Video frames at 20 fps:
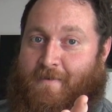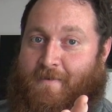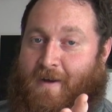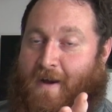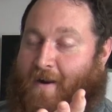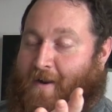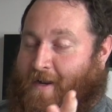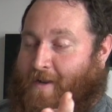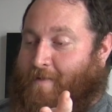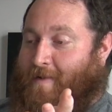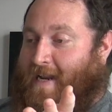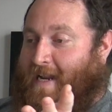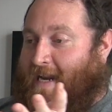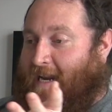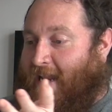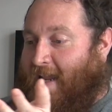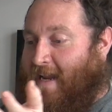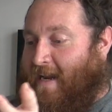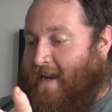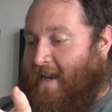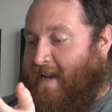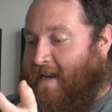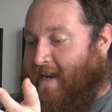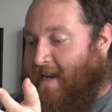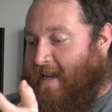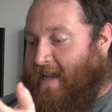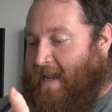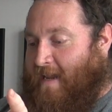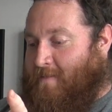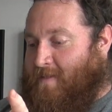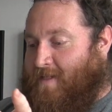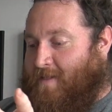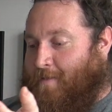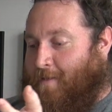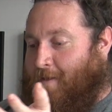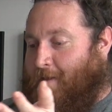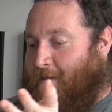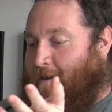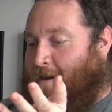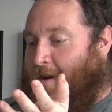Arguing in a game
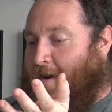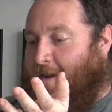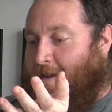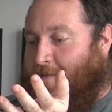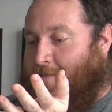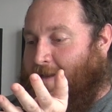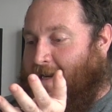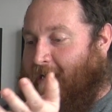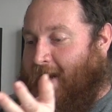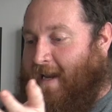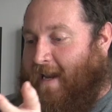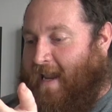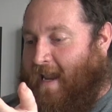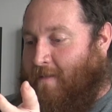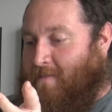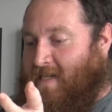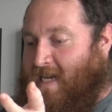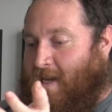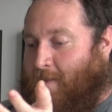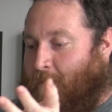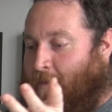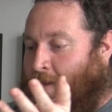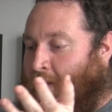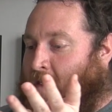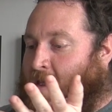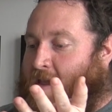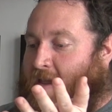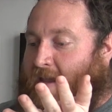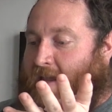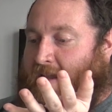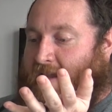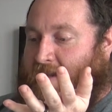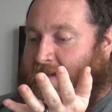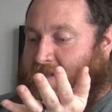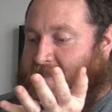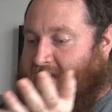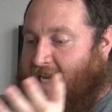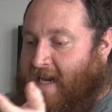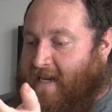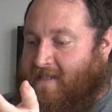store, arguing at a game table
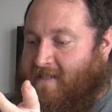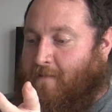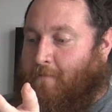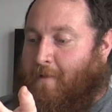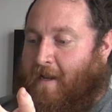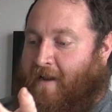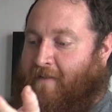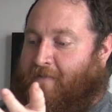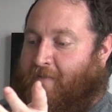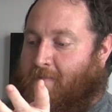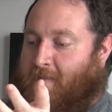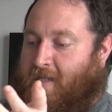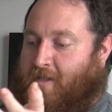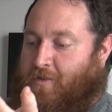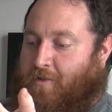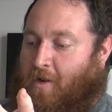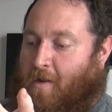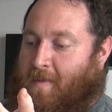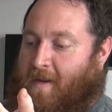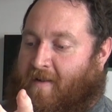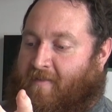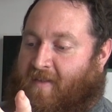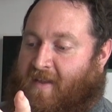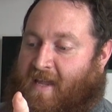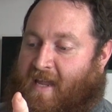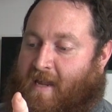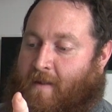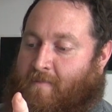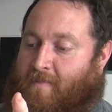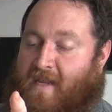takes away from the enjoyment of the game.